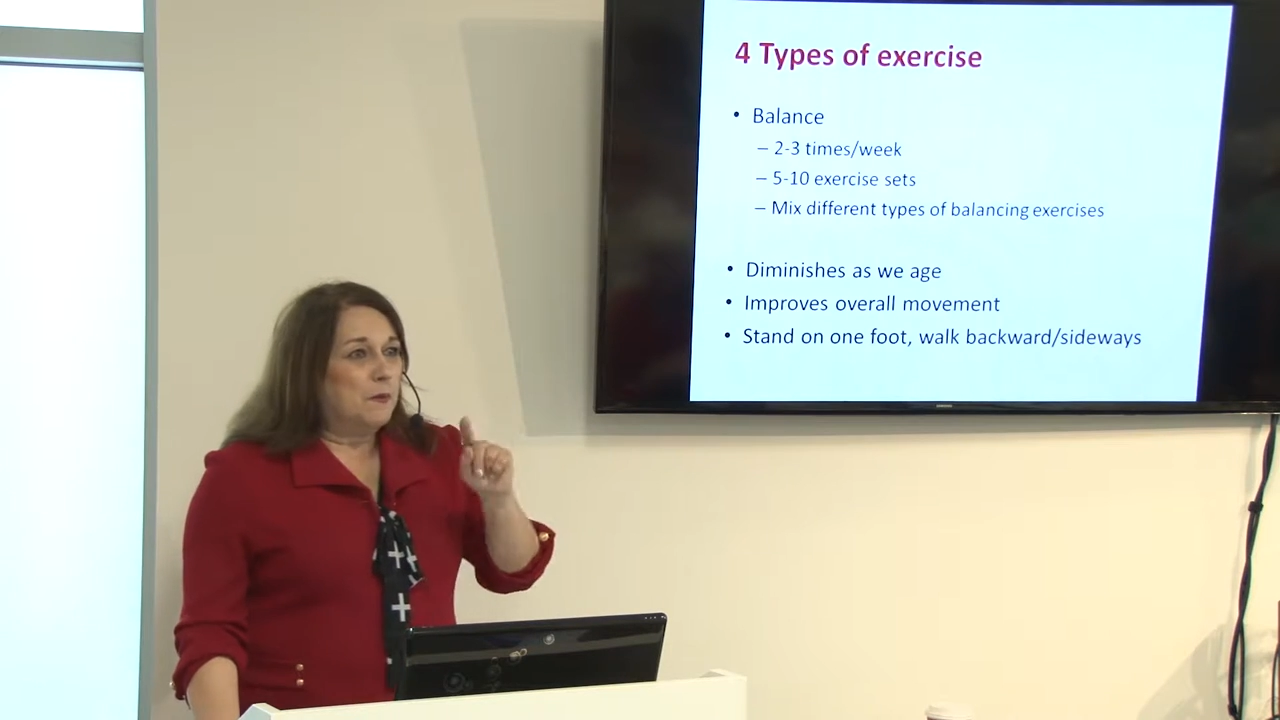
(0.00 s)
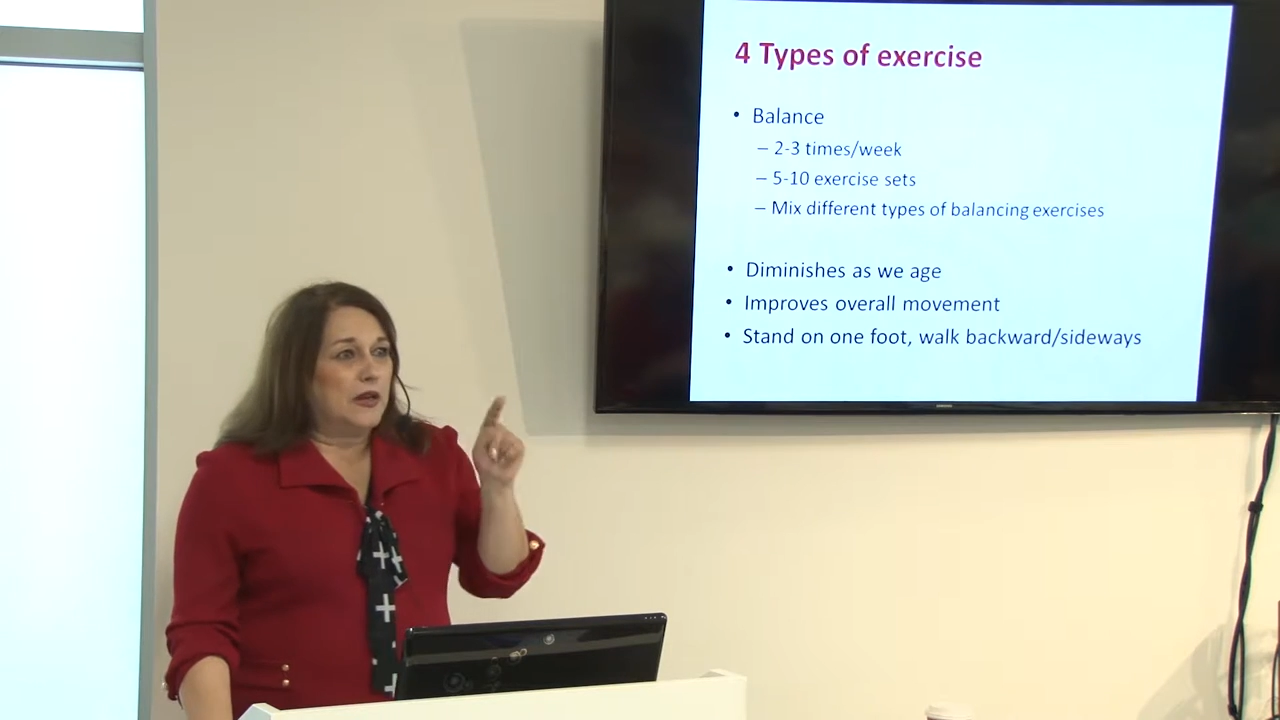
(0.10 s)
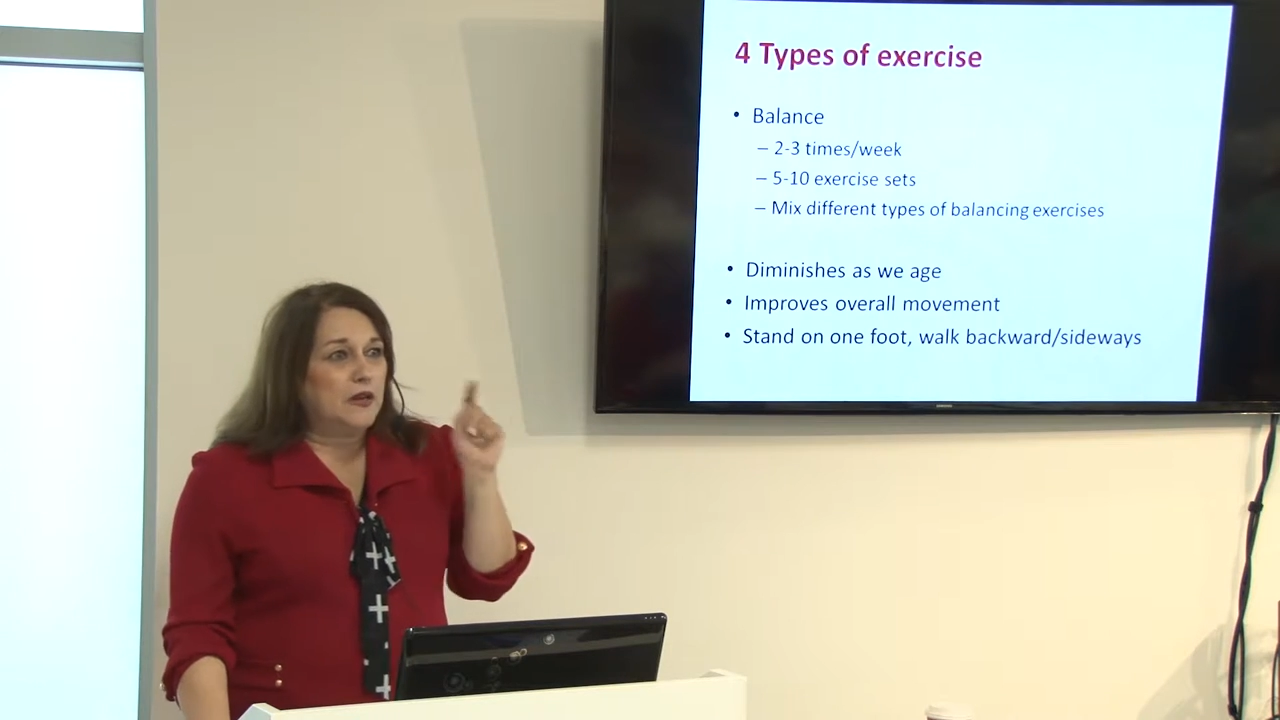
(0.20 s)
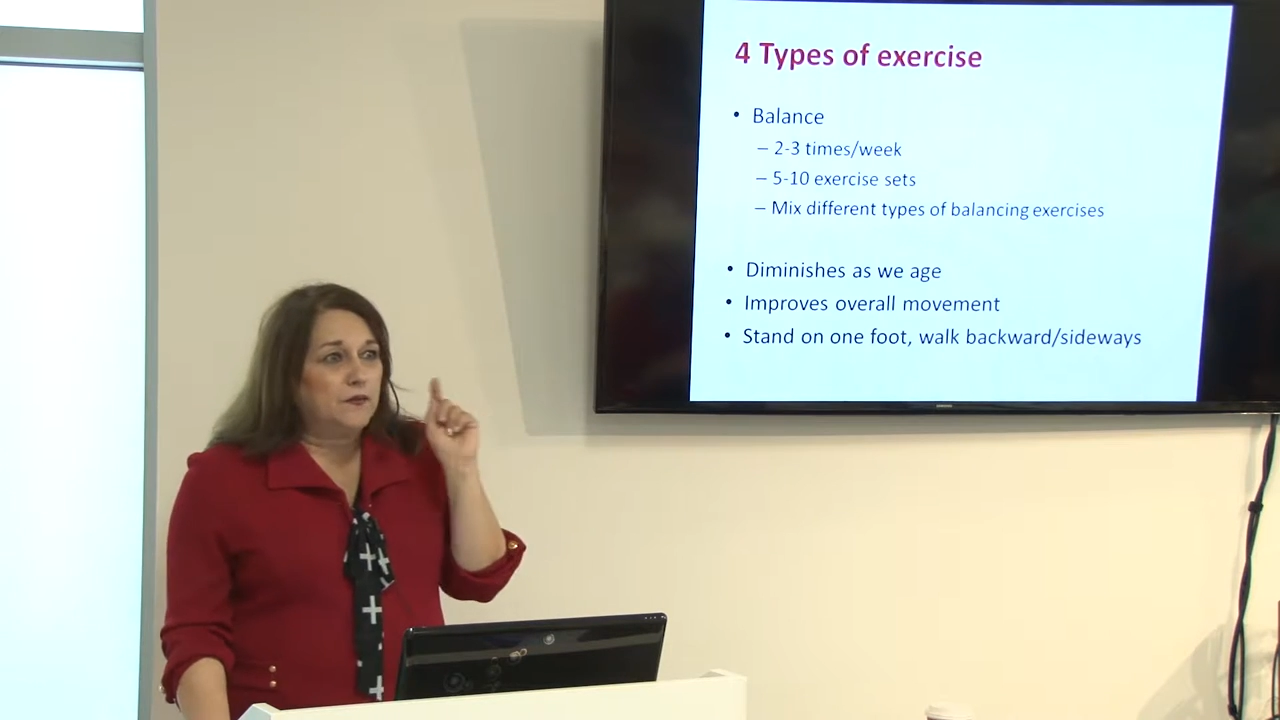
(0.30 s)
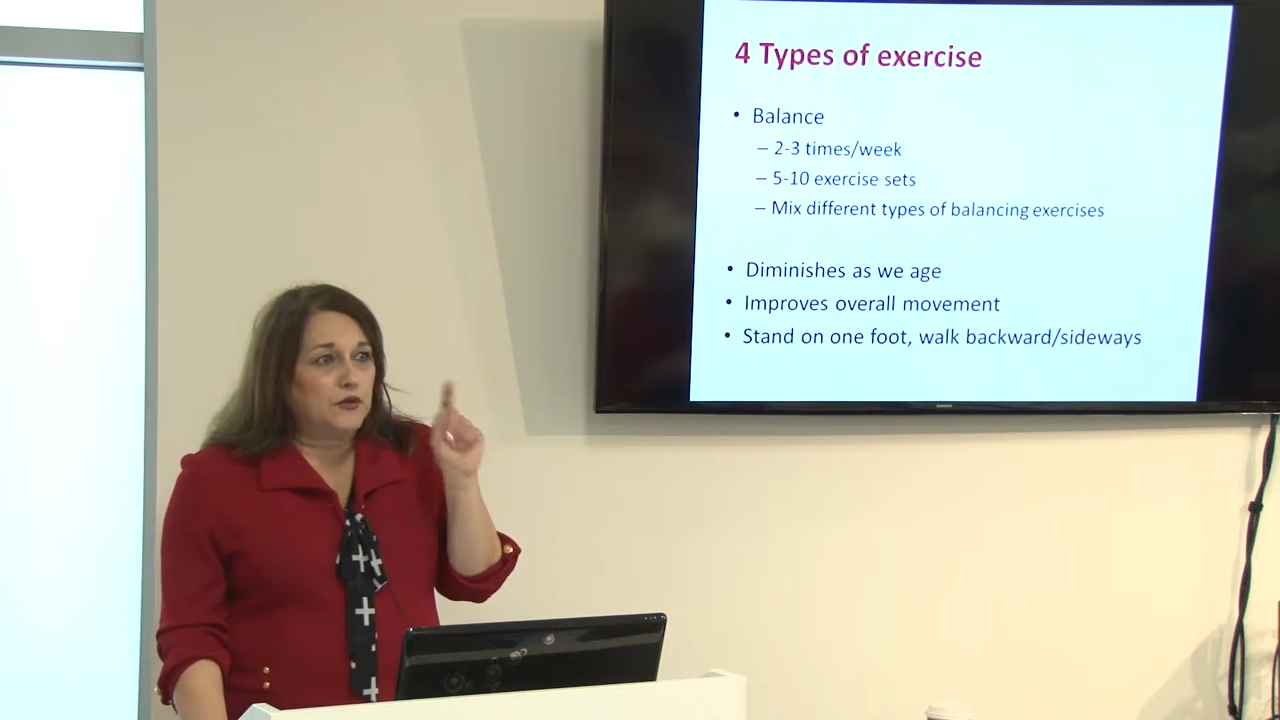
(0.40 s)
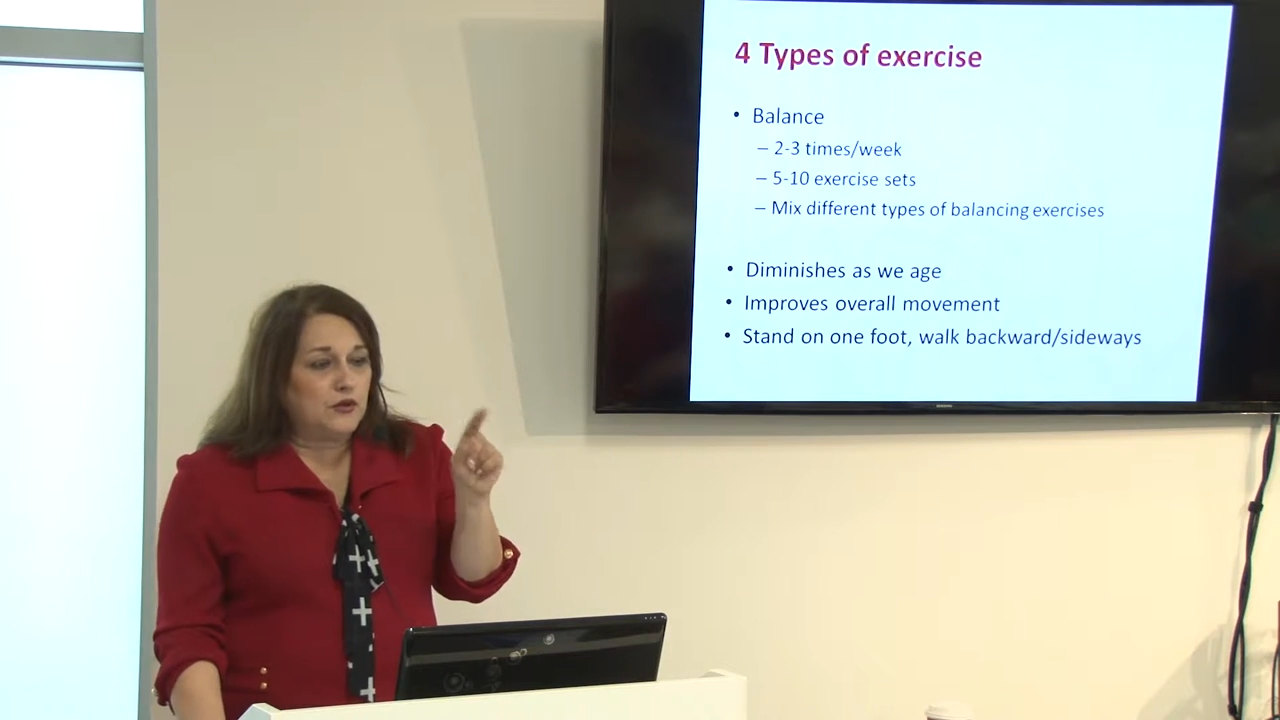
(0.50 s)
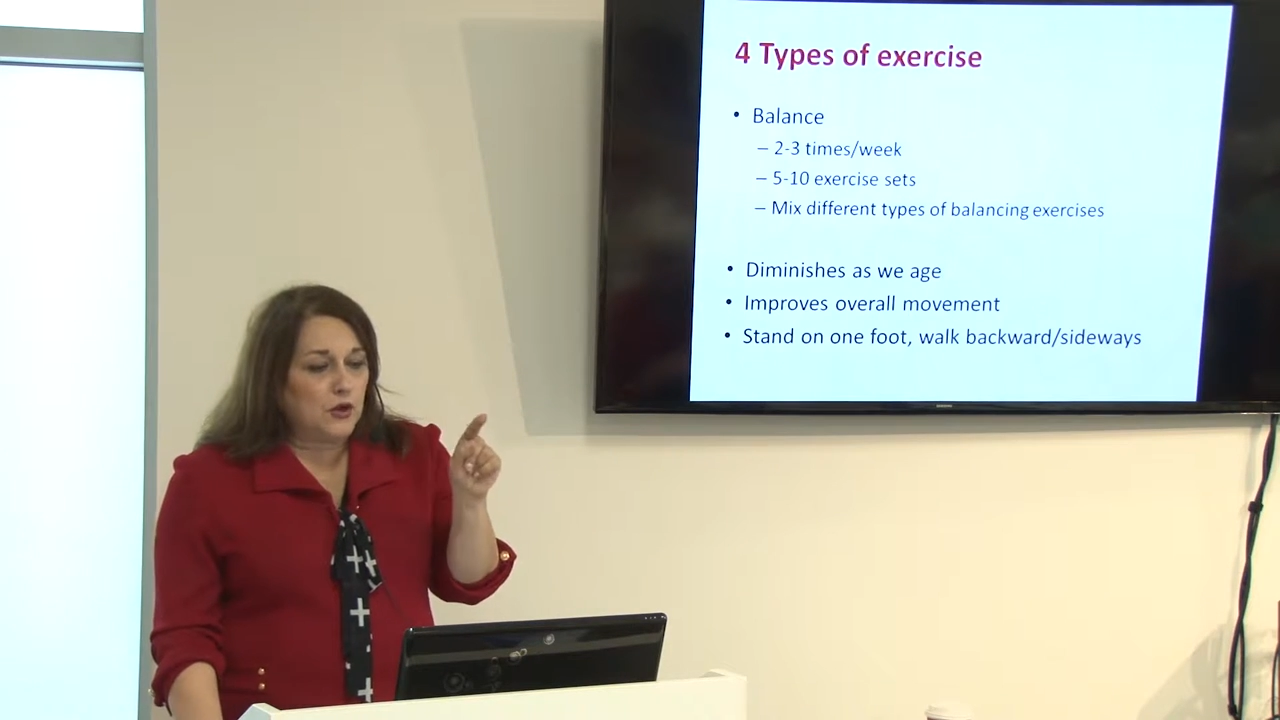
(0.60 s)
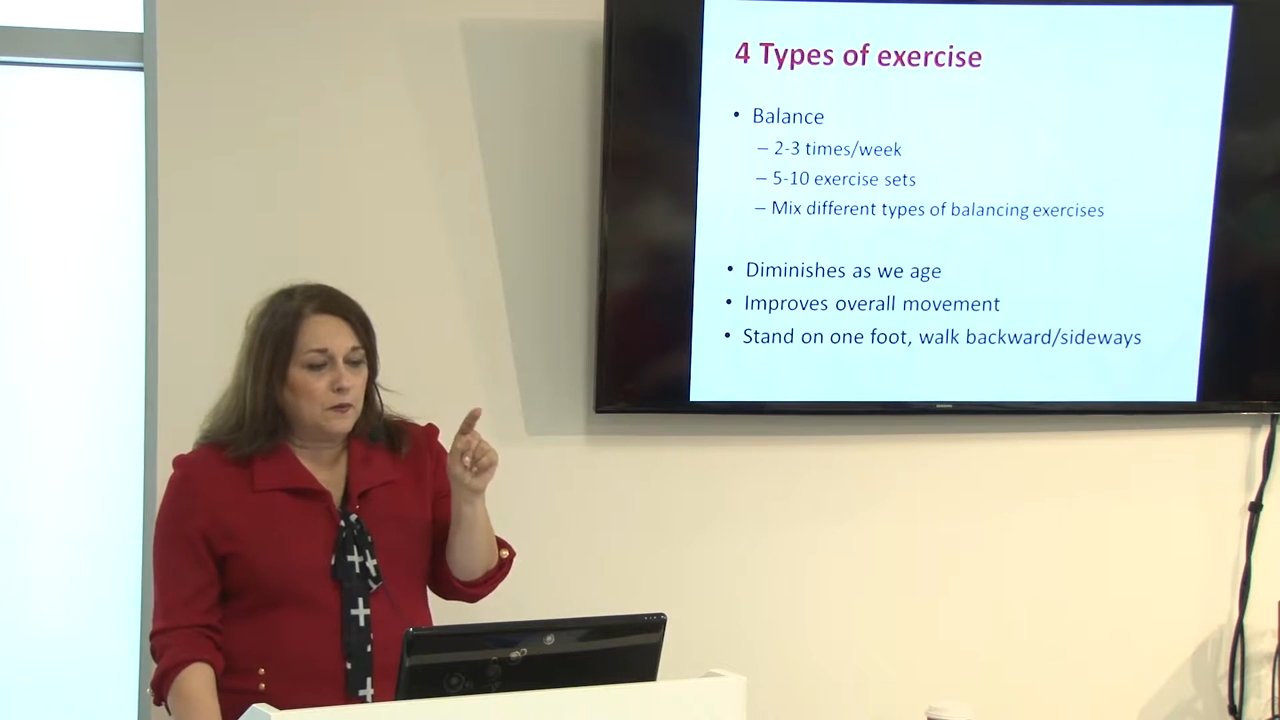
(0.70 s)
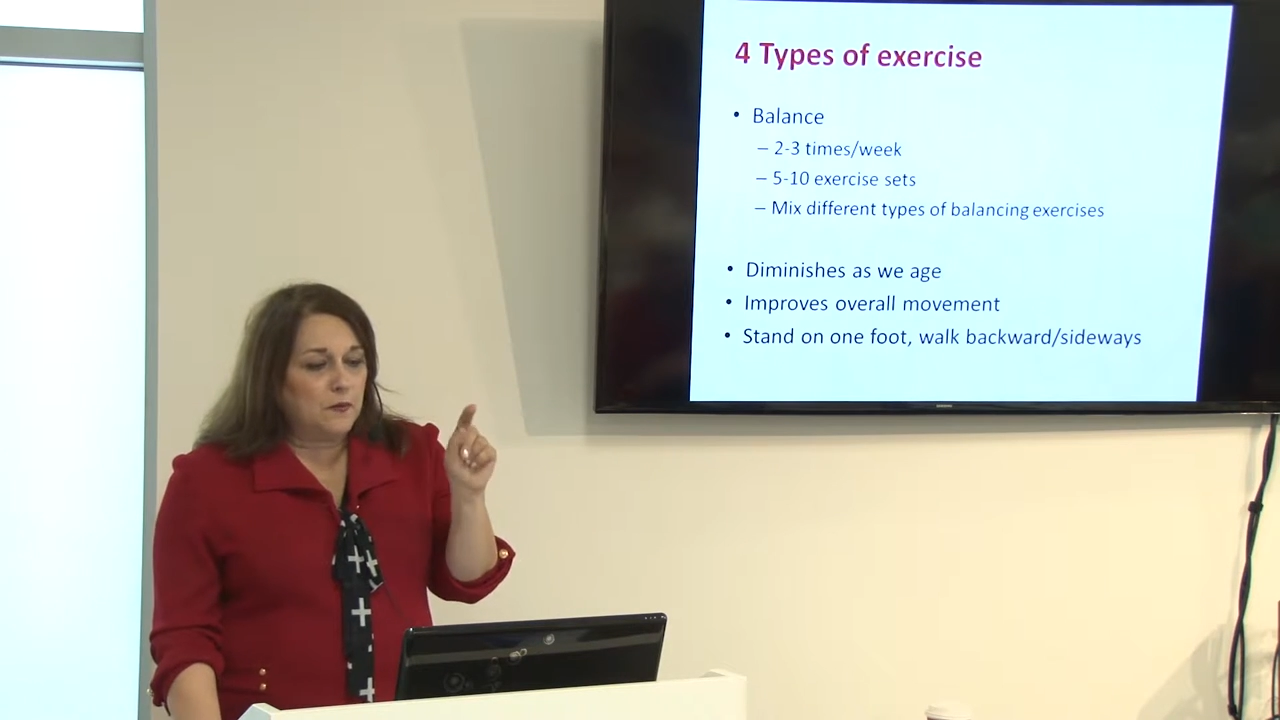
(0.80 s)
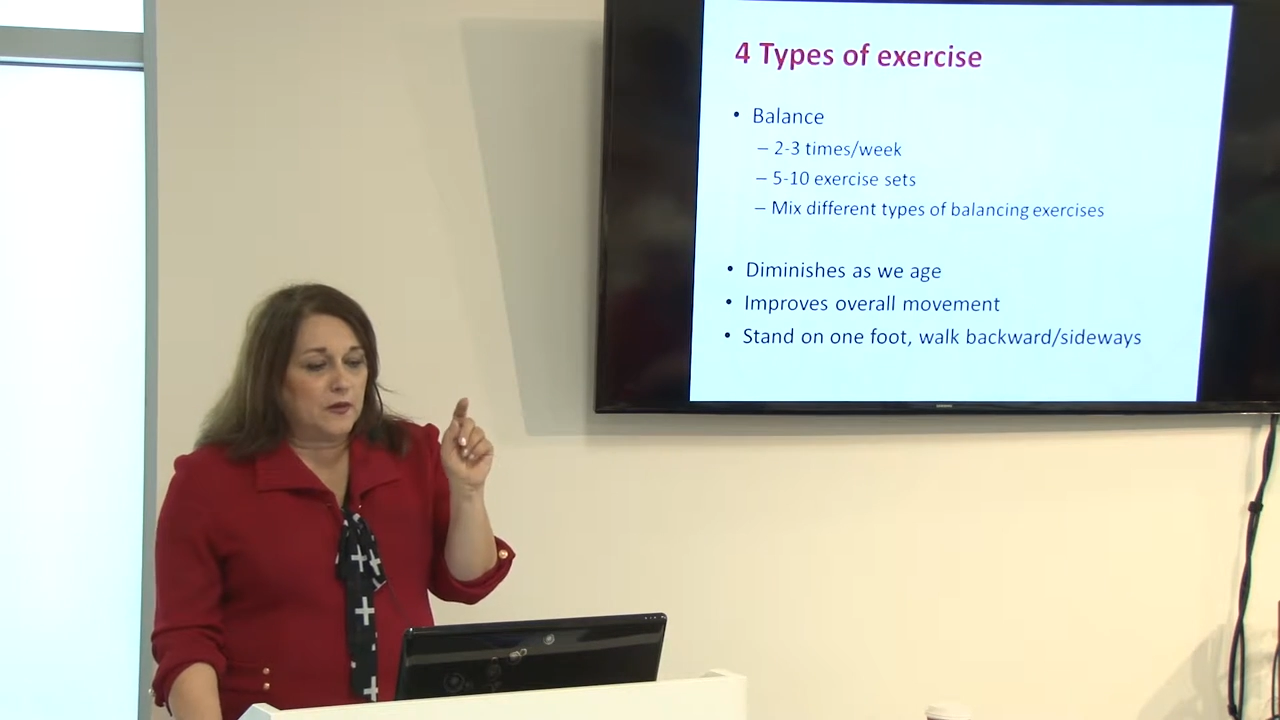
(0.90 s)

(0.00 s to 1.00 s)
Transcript: But if you don't,